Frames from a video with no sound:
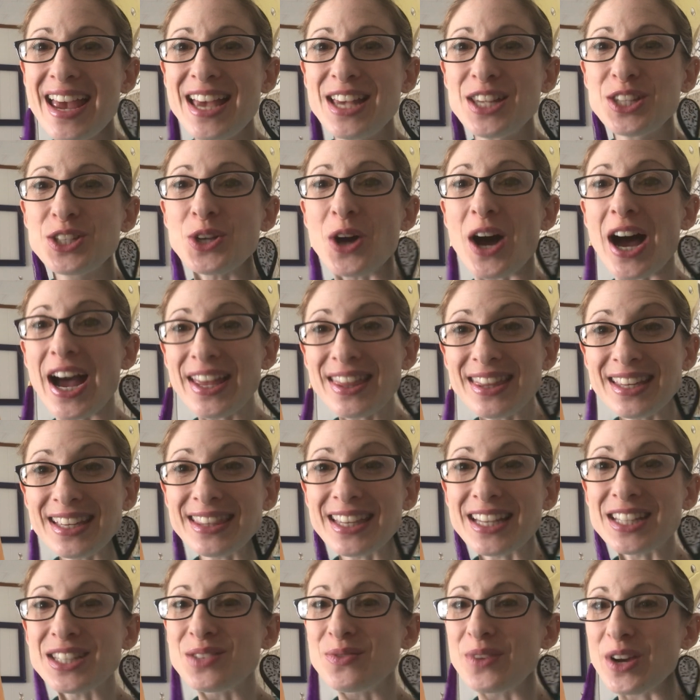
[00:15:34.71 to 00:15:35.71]
So I think
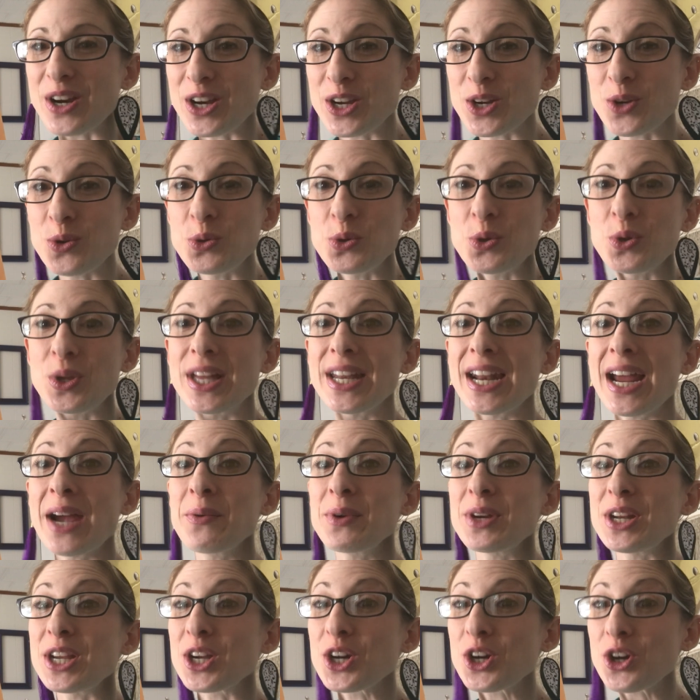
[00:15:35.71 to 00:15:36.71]
that's very cool, and I
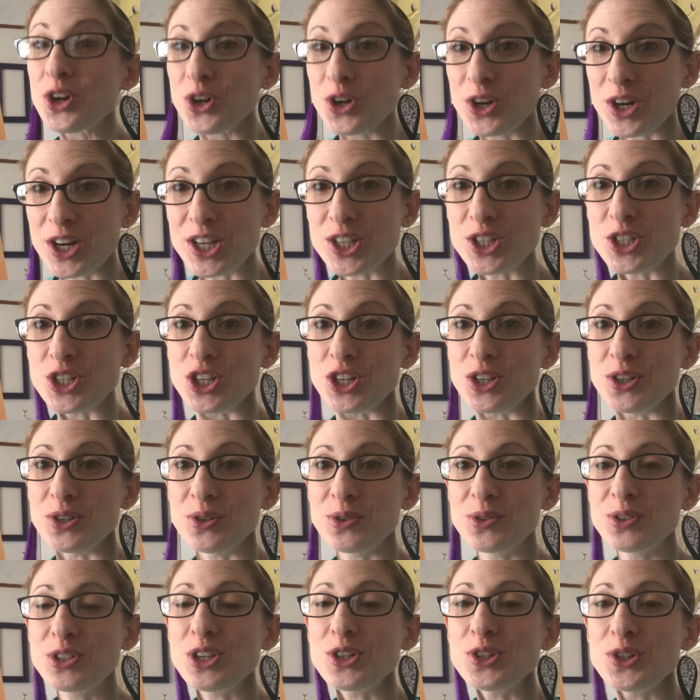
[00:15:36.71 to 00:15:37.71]
would encourage
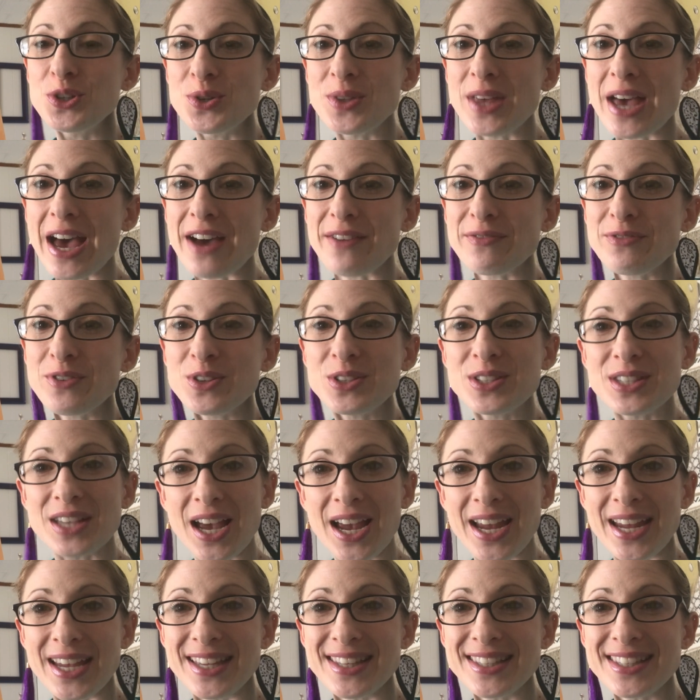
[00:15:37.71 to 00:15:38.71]
you to do that for
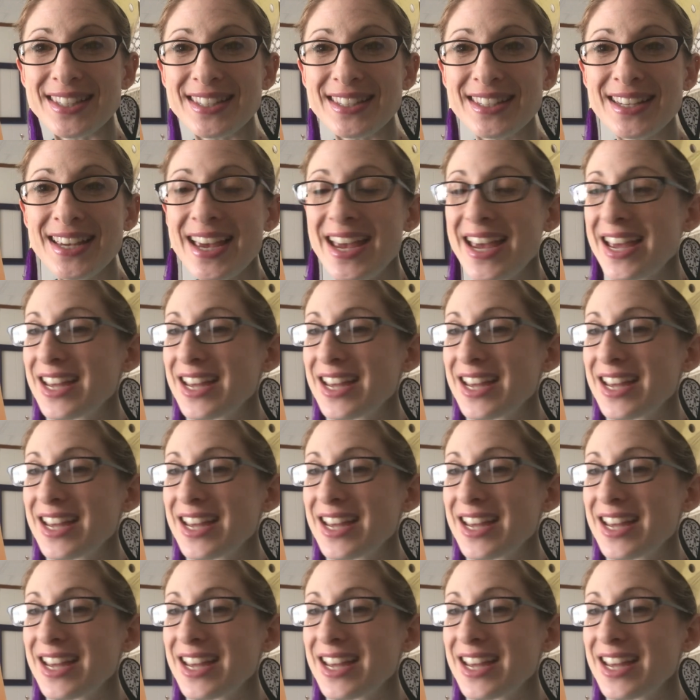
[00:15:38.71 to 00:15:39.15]
science.